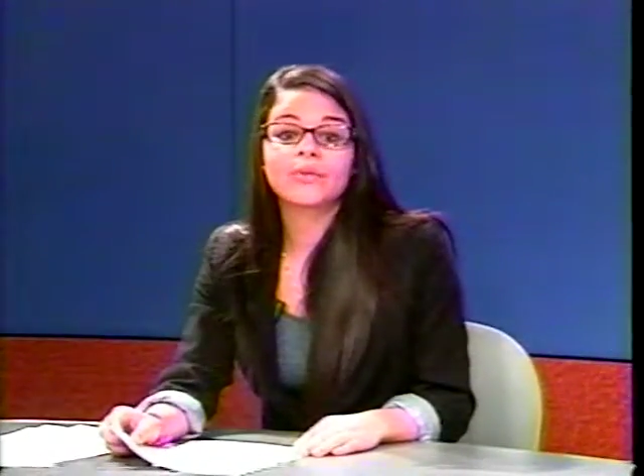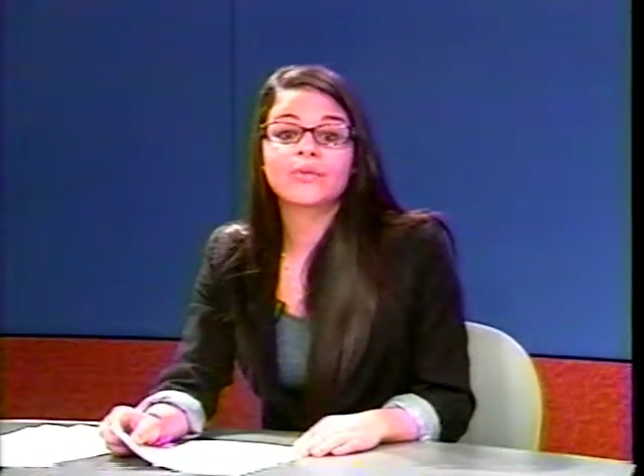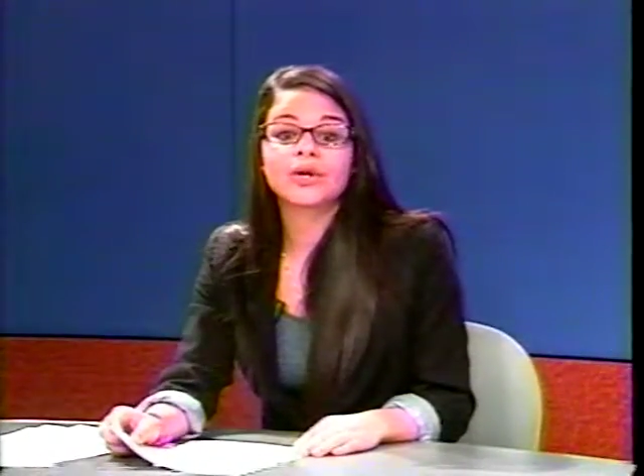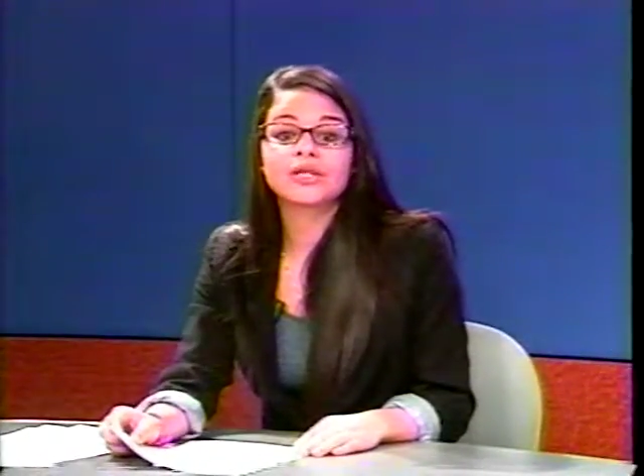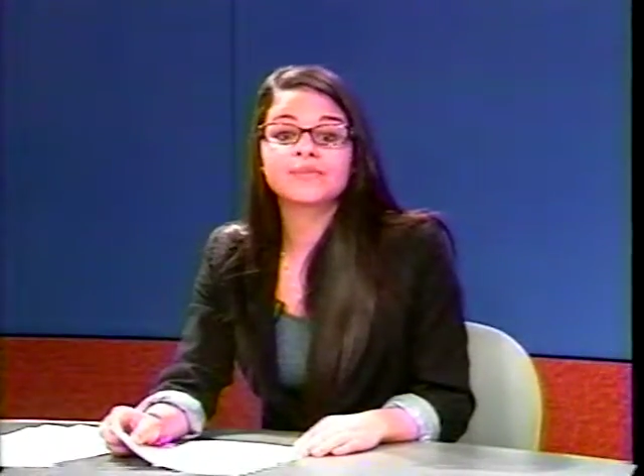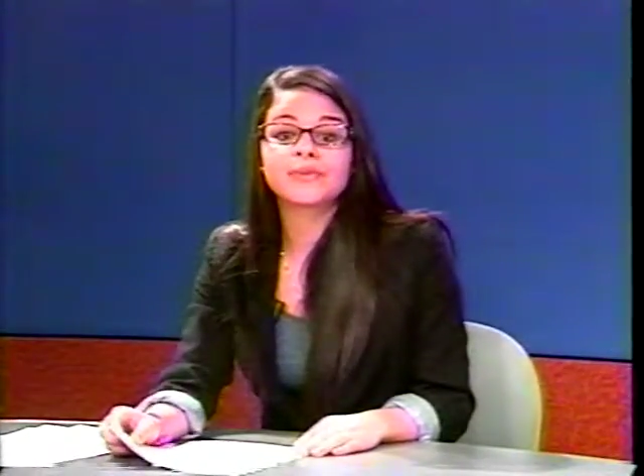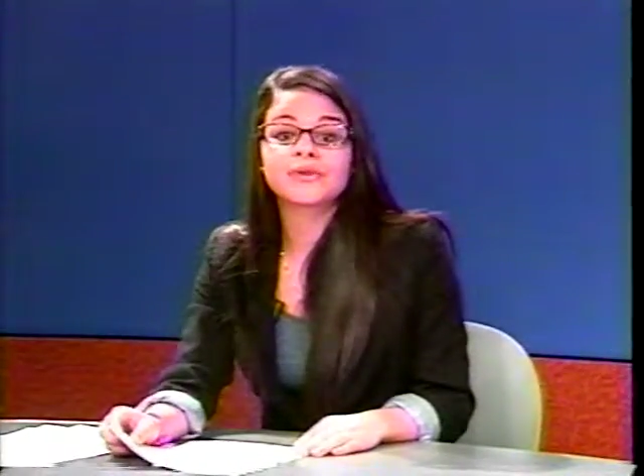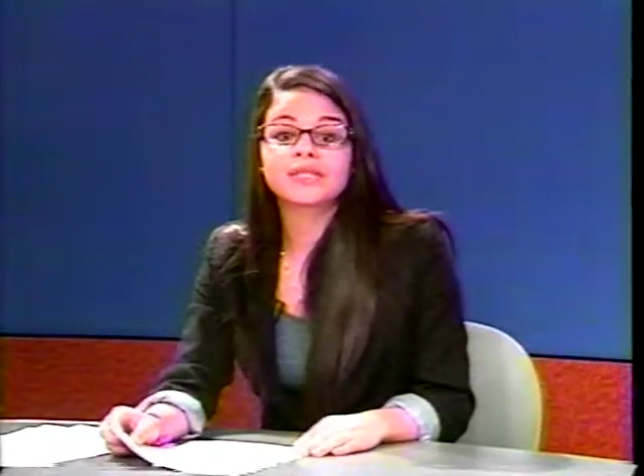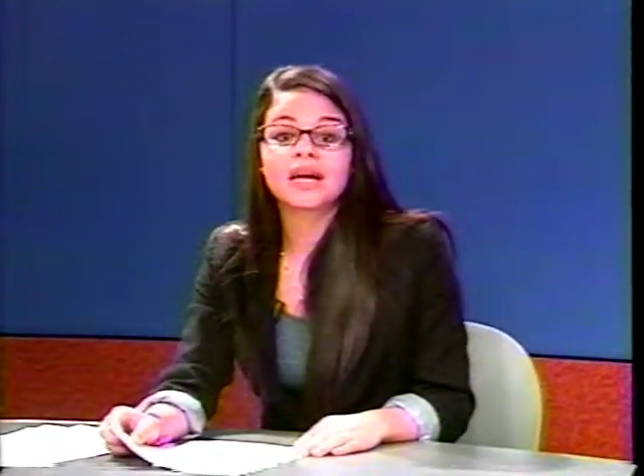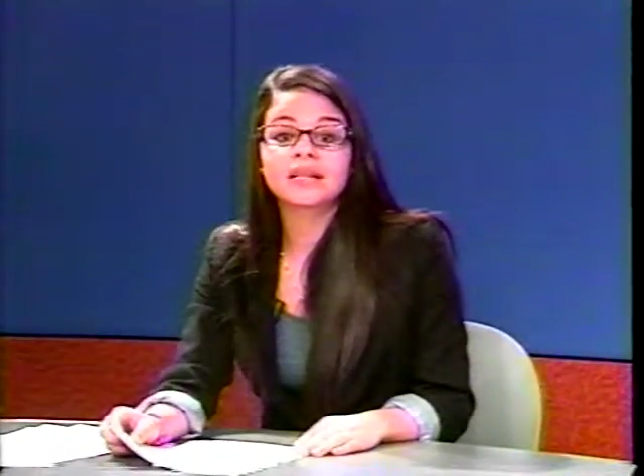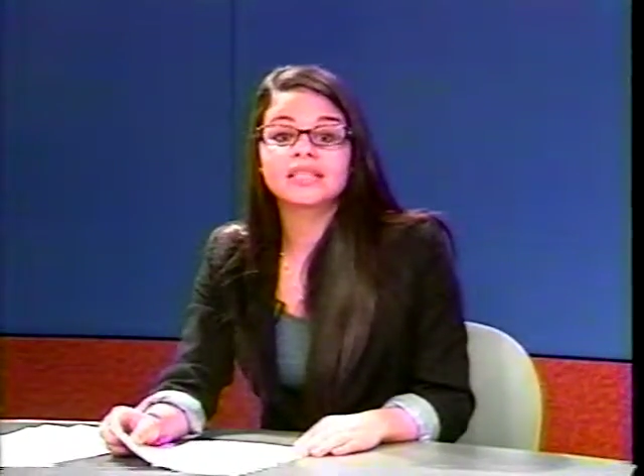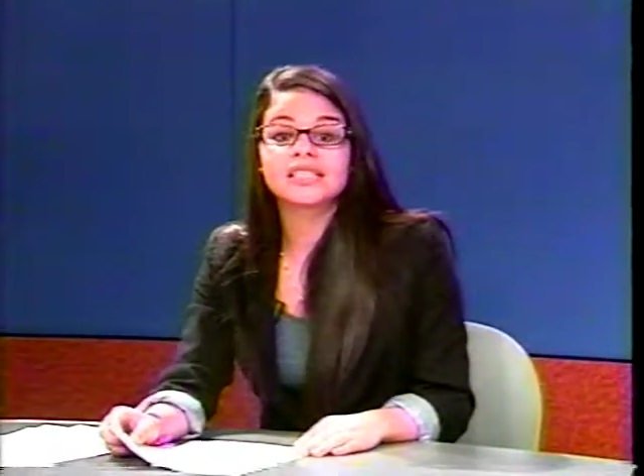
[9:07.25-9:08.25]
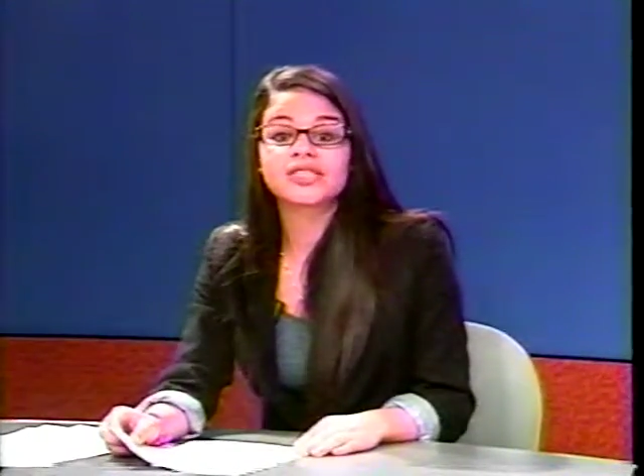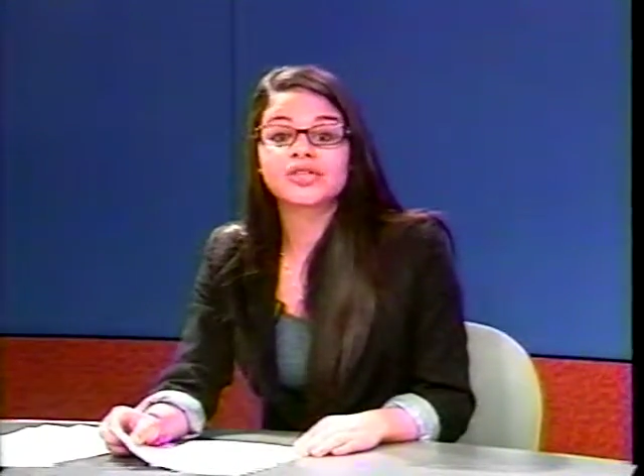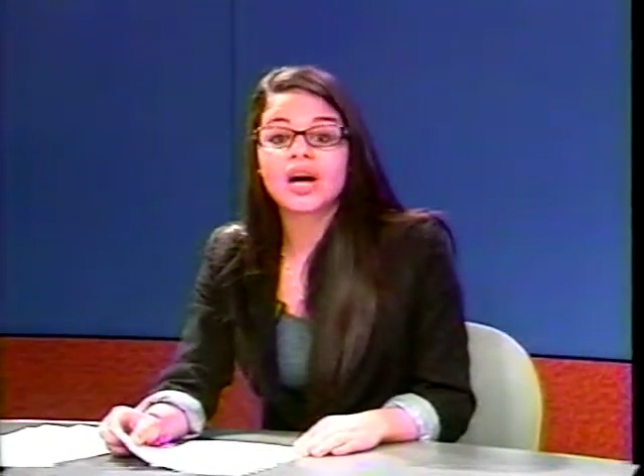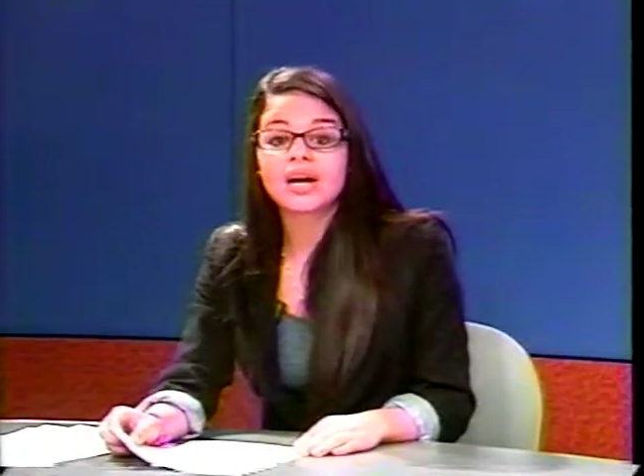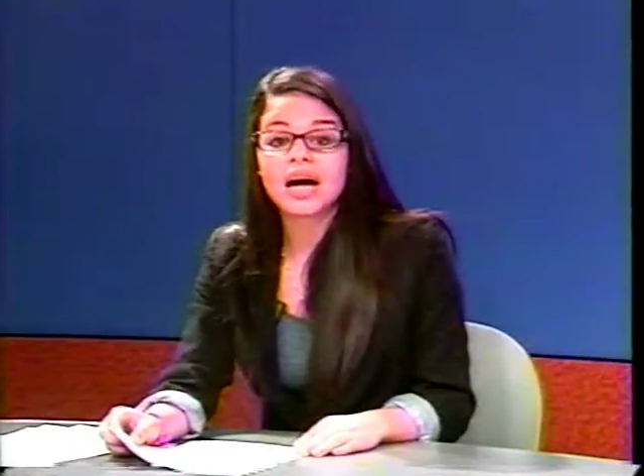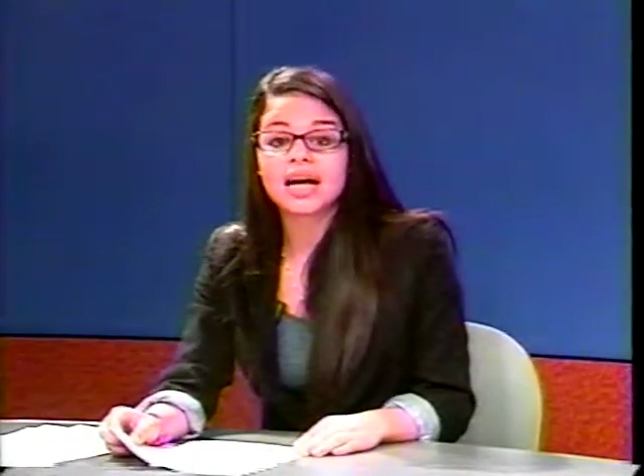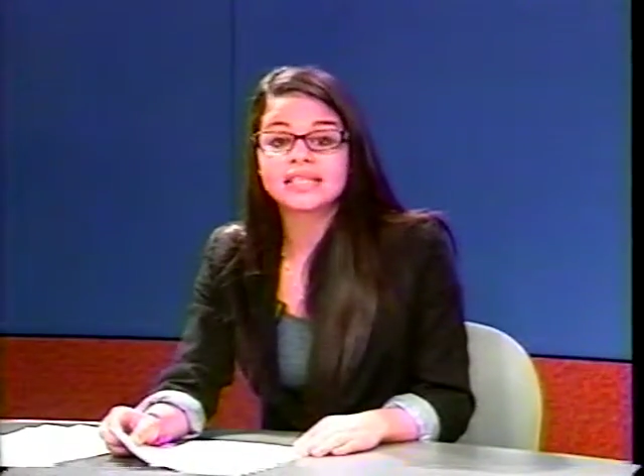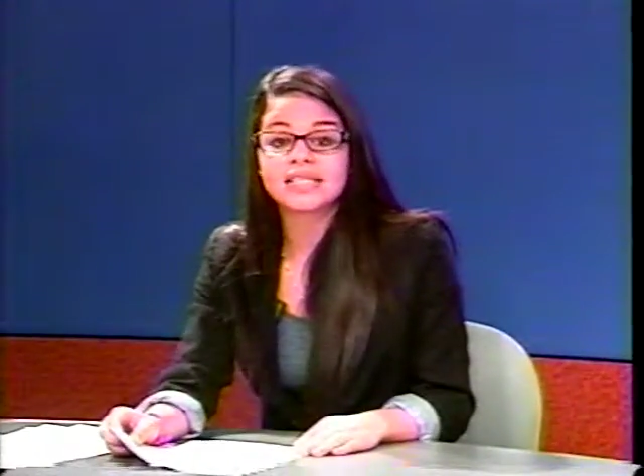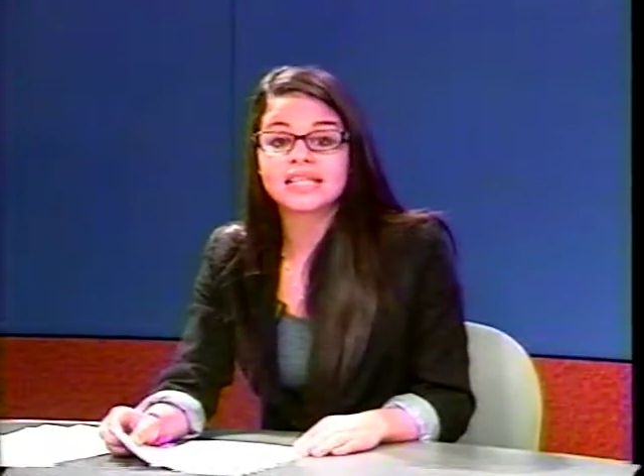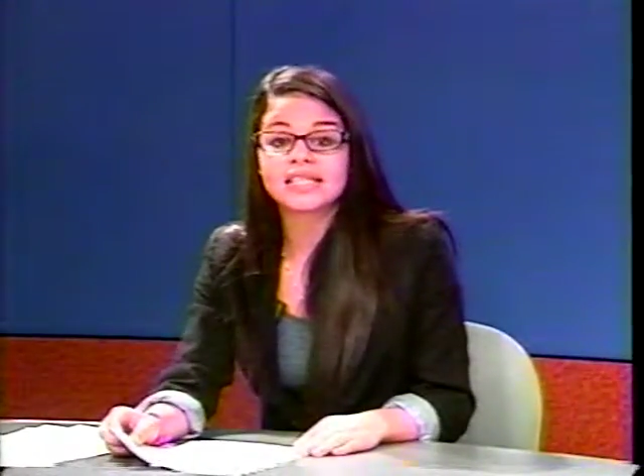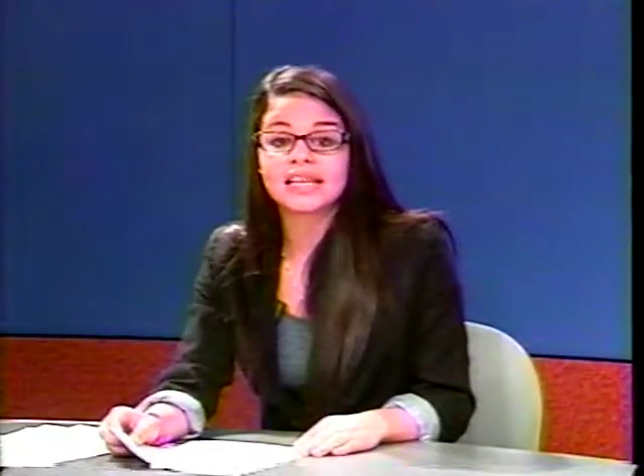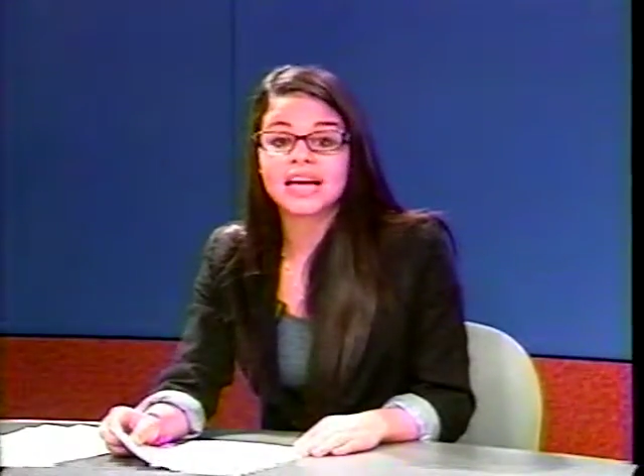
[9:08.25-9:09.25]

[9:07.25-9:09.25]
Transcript: world's most ugliest dog contest